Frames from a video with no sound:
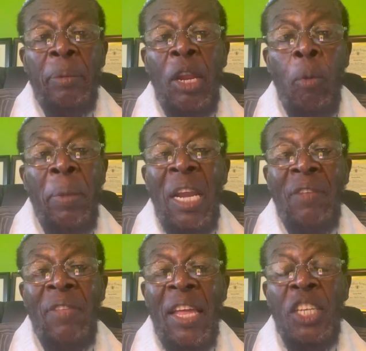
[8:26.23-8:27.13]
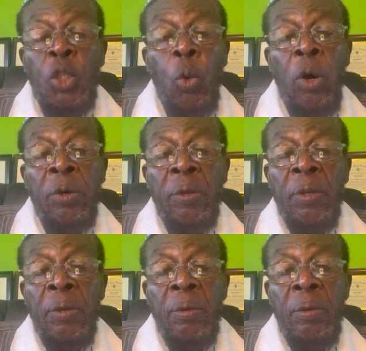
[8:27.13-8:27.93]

they don't believe that Yeshua,